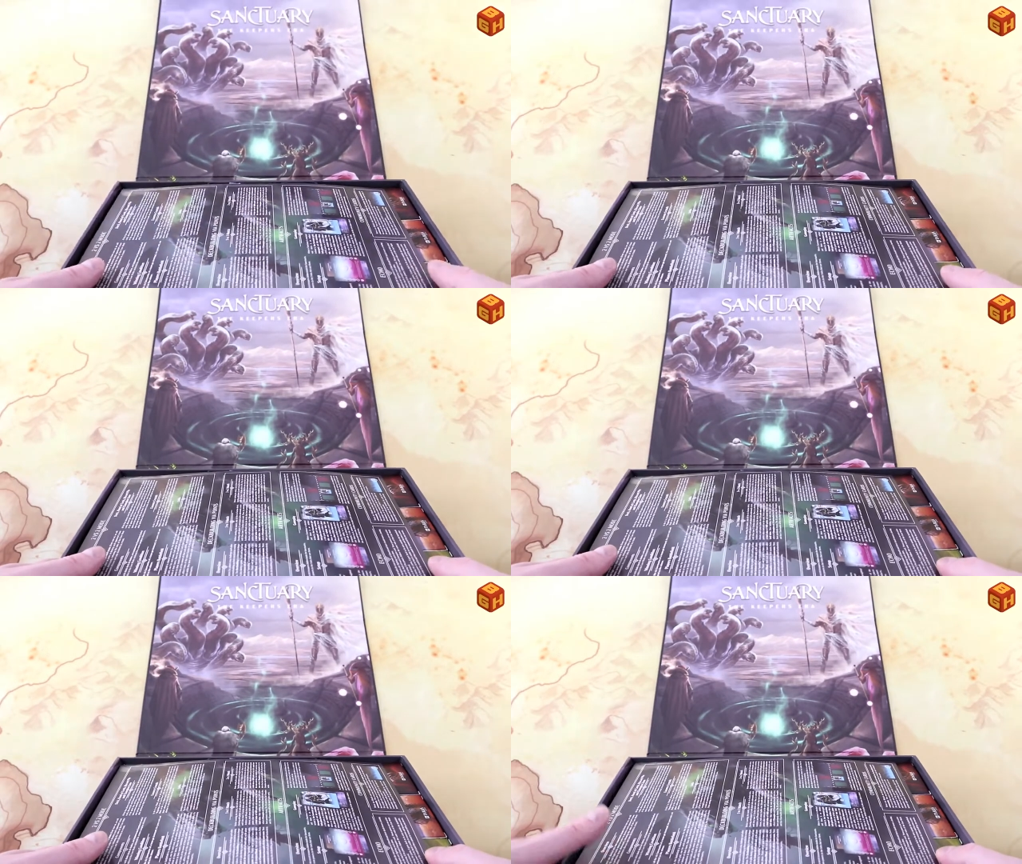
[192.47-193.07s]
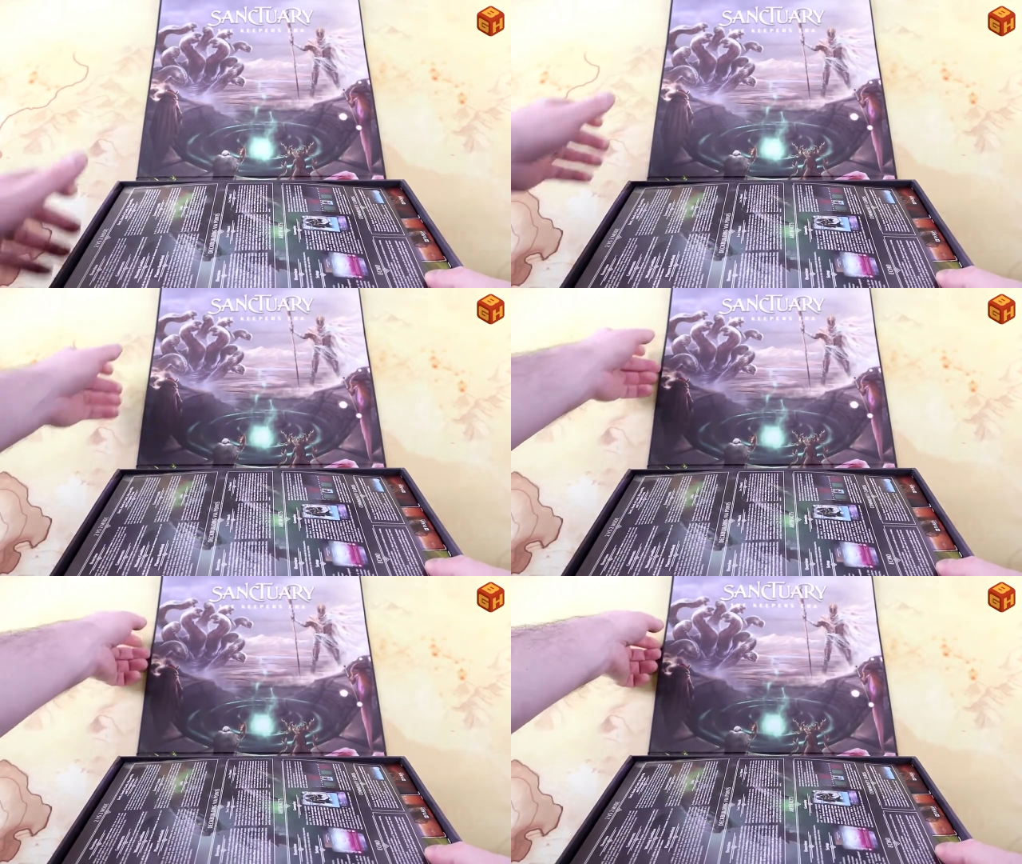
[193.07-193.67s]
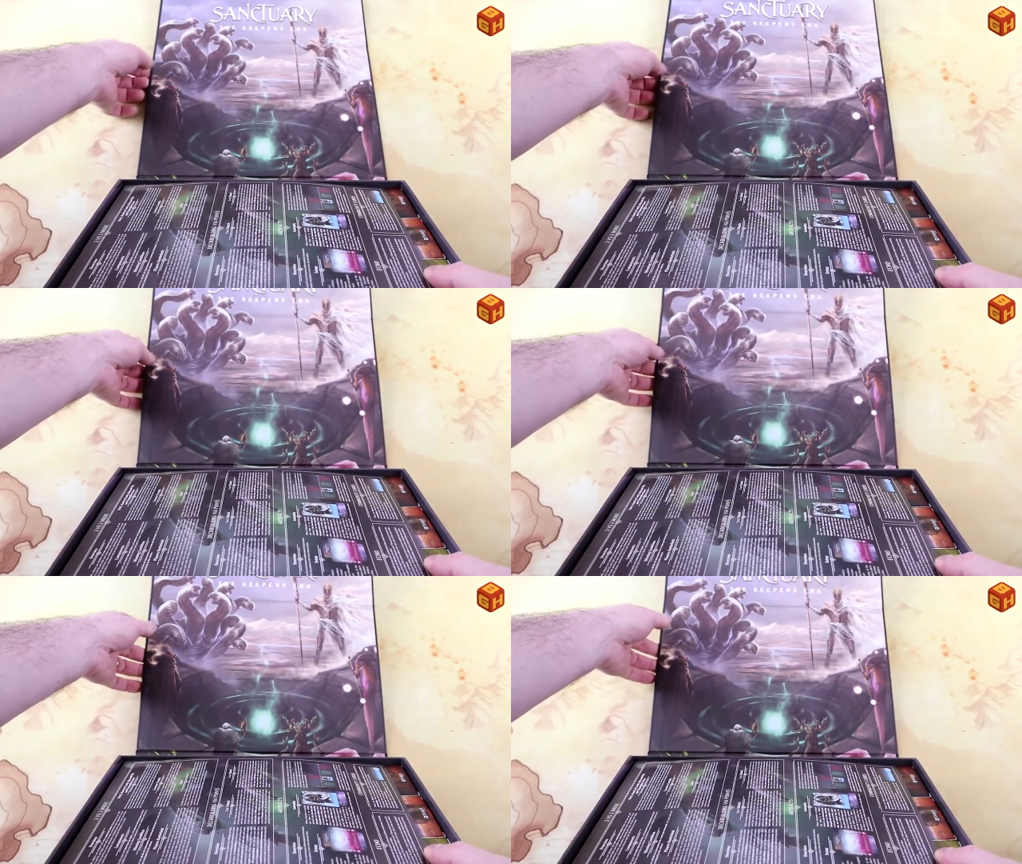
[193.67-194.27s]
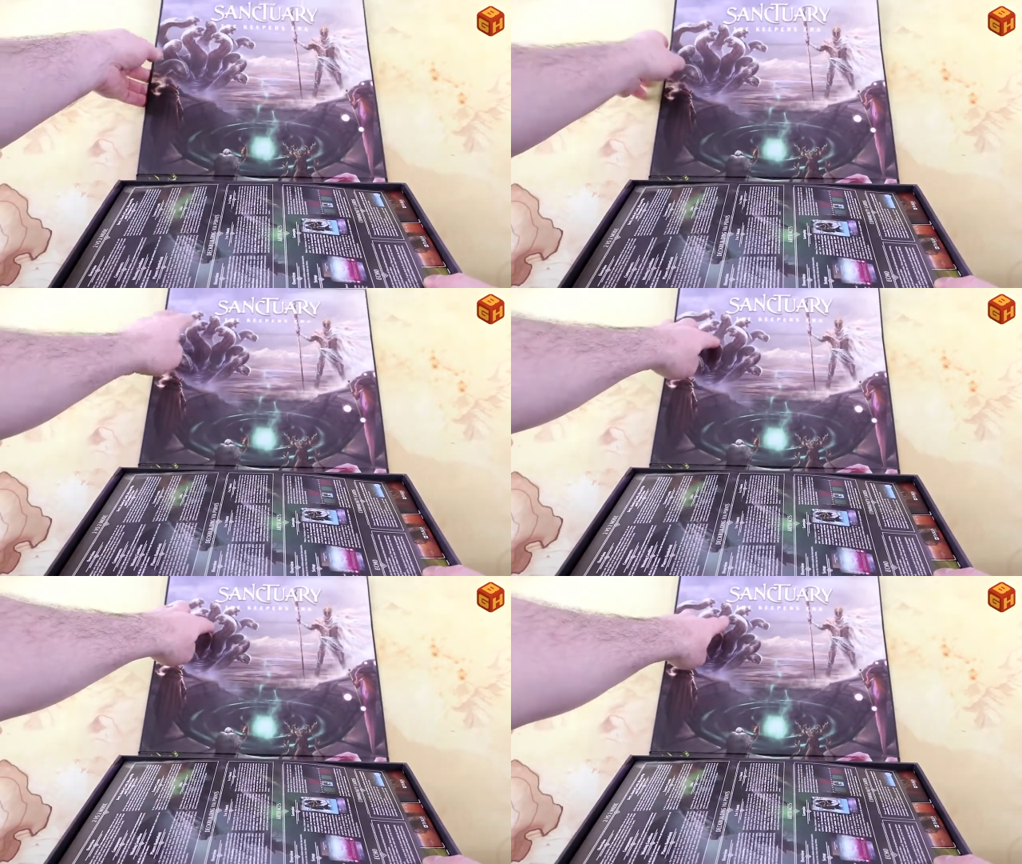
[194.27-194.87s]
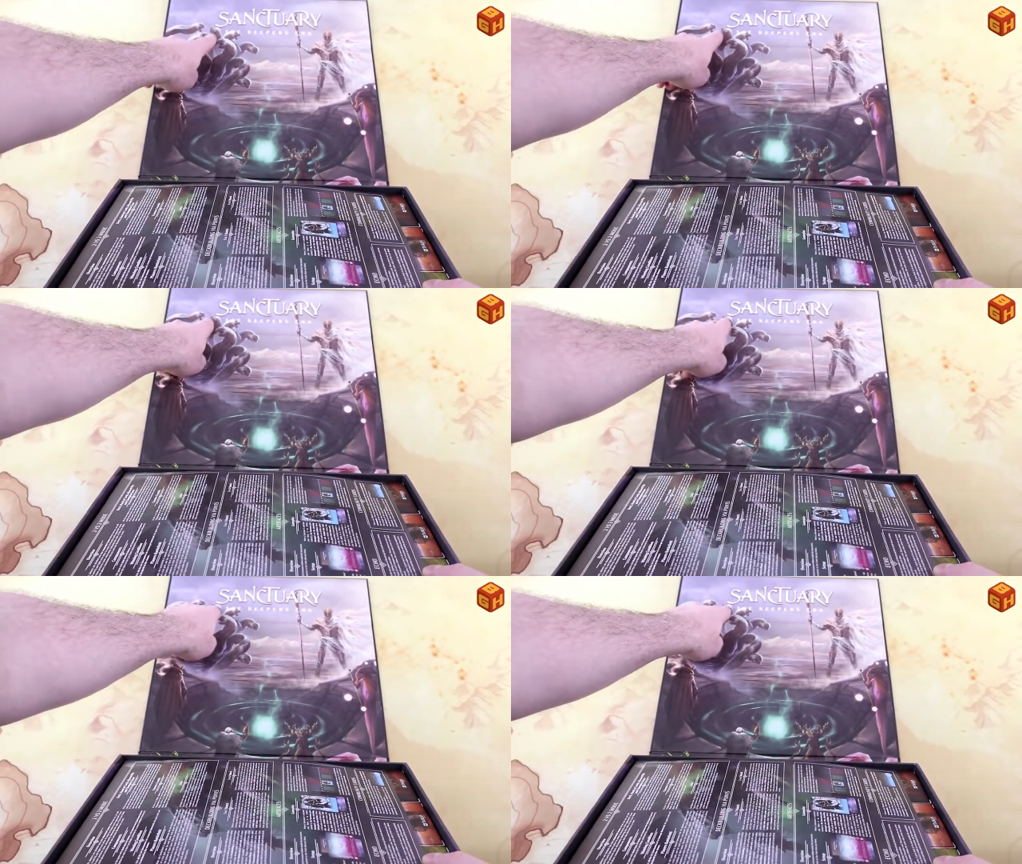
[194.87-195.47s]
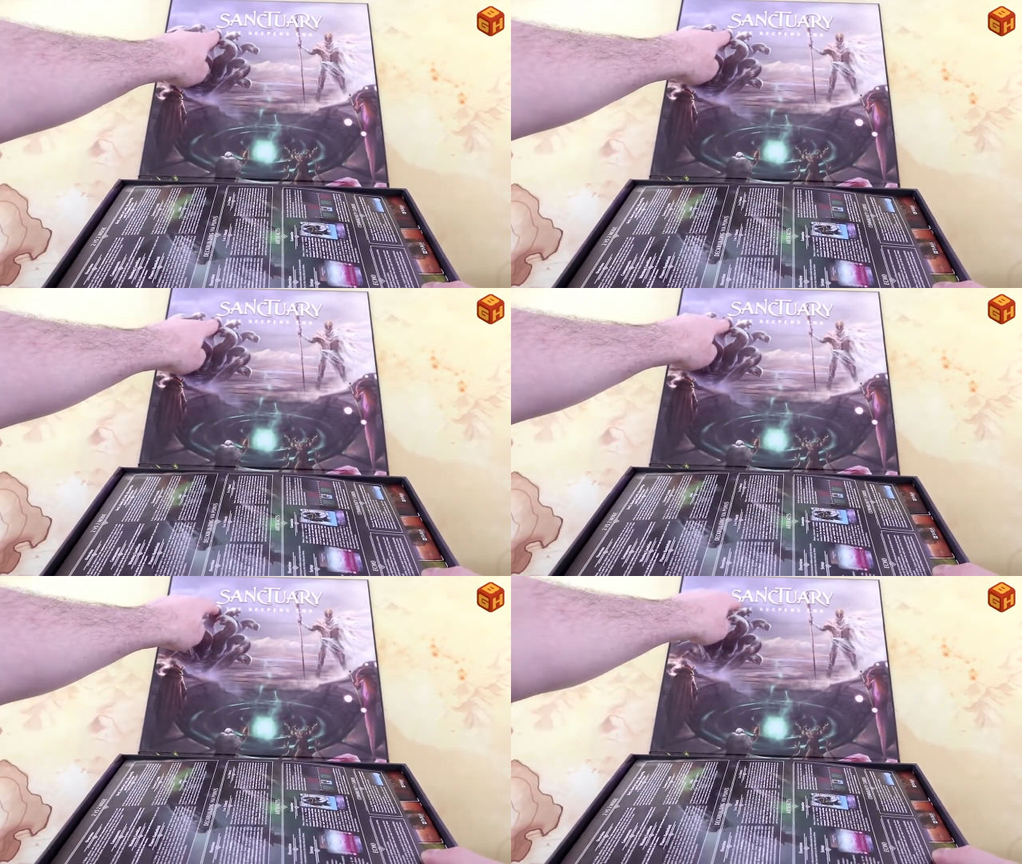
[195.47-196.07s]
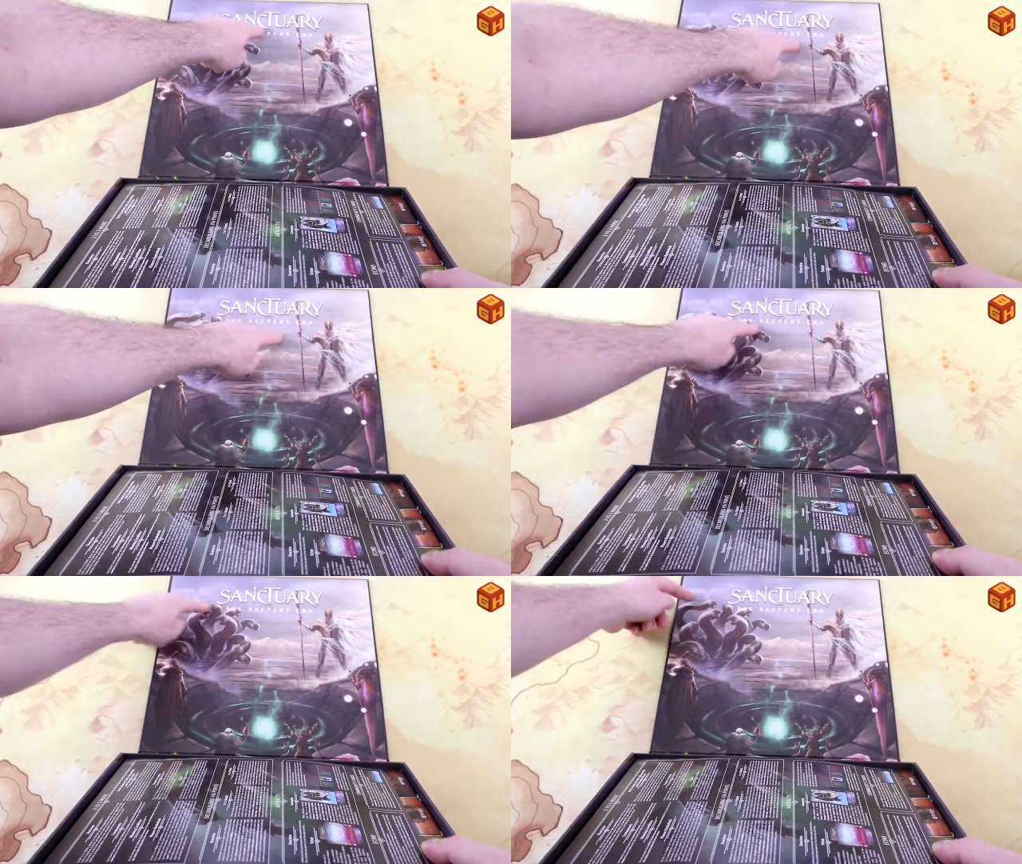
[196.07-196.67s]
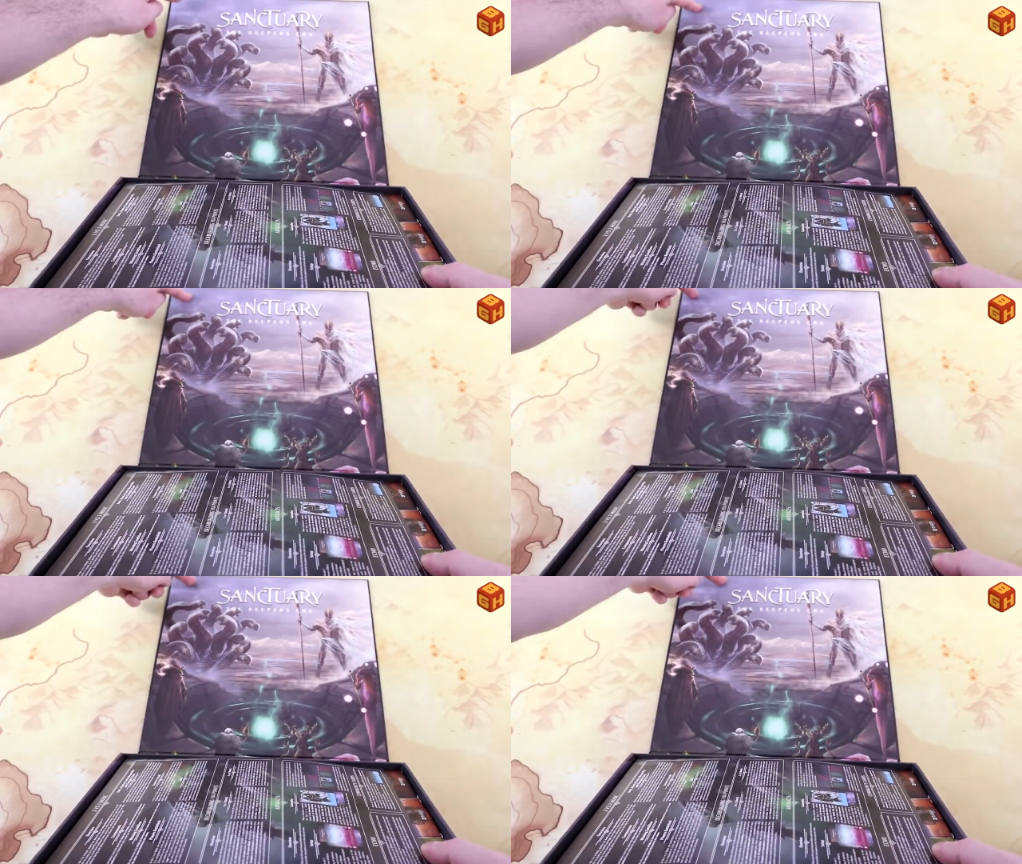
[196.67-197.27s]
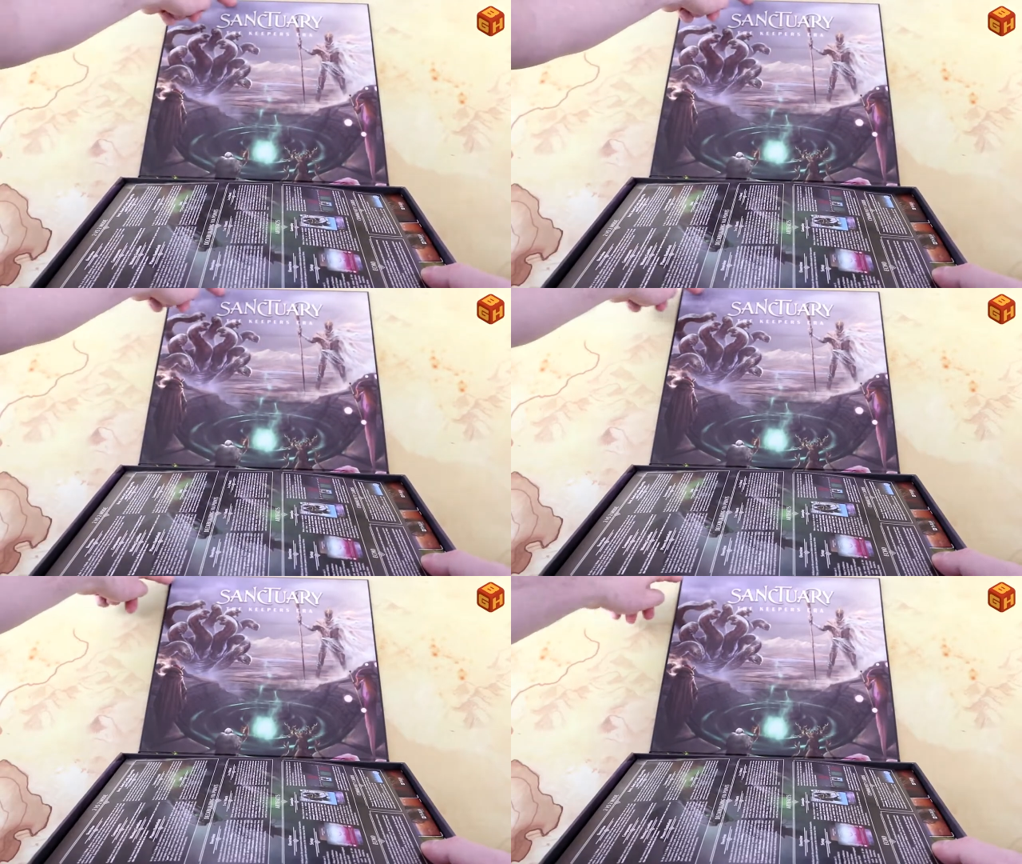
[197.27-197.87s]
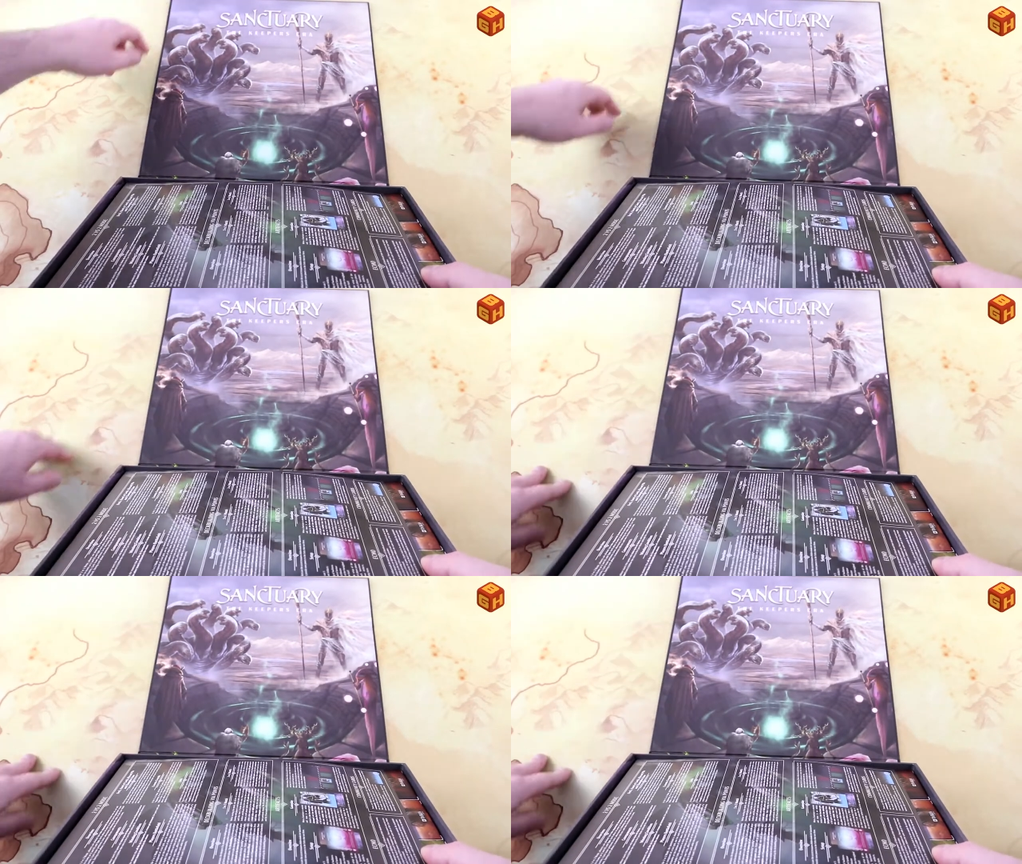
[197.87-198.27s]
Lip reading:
(no speaker visible)